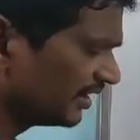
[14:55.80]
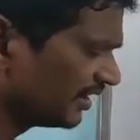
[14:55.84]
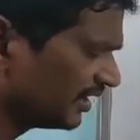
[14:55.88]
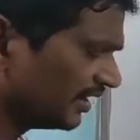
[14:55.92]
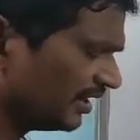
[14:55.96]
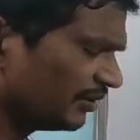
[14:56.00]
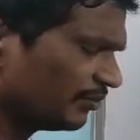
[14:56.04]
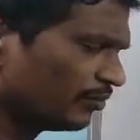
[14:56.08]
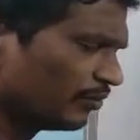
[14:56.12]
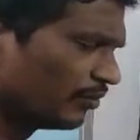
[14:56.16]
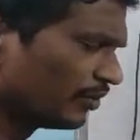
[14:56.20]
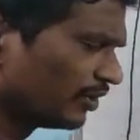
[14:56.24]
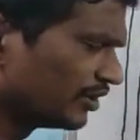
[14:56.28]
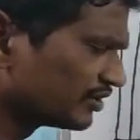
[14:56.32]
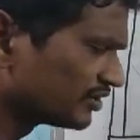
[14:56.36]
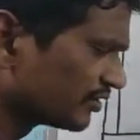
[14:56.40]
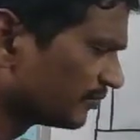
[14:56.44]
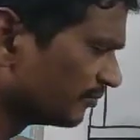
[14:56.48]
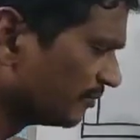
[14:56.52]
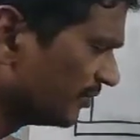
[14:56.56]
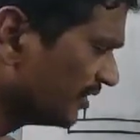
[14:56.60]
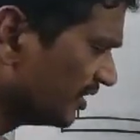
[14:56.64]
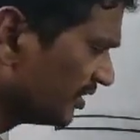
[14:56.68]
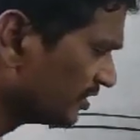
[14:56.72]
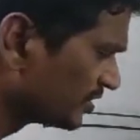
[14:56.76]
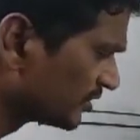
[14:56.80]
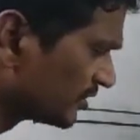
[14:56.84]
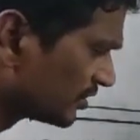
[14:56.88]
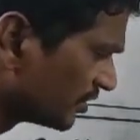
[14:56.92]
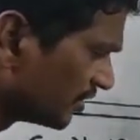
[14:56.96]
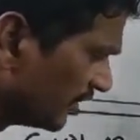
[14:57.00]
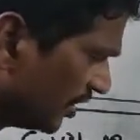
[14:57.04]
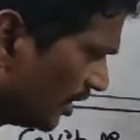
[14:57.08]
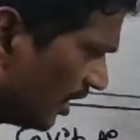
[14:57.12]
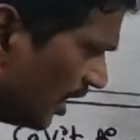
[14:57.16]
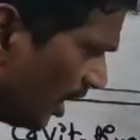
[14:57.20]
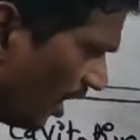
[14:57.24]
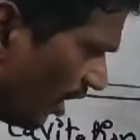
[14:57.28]
Here embolism
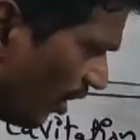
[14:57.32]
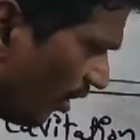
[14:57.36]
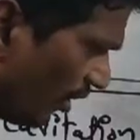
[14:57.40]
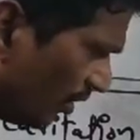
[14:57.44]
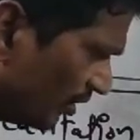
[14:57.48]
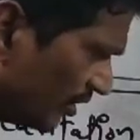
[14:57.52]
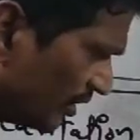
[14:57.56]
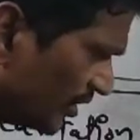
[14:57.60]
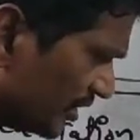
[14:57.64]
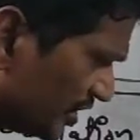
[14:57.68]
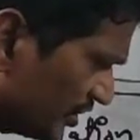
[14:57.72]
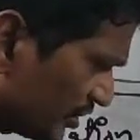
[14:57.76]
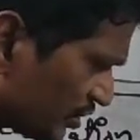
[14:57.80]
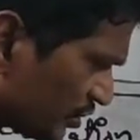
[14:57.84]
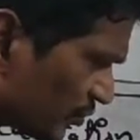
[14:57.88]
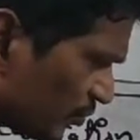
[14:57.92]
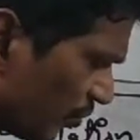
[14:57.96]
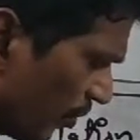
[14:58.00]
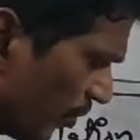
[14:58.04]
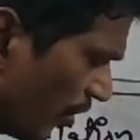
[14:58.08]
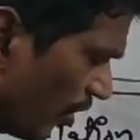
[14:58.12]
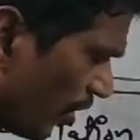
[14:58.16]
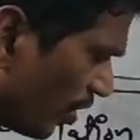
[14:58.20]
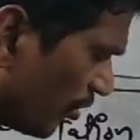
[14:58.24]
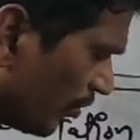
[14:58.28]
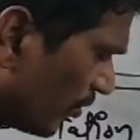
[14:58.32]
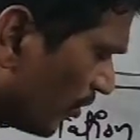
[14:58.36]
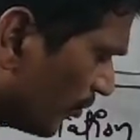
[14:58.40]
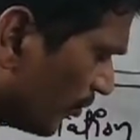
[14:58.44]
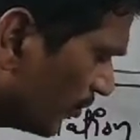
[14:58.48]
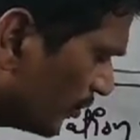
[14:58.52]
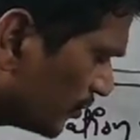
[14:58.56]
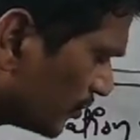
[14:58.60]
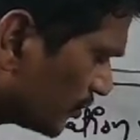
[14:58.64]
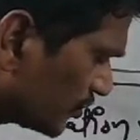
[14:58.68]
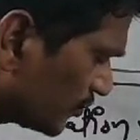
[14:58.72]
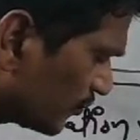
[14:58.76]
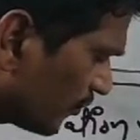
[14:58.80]
means all these small
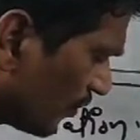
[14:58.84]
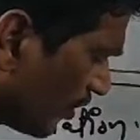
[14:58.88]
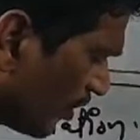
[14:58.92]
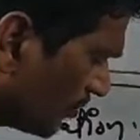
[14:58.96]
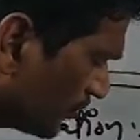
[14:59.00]
bubbles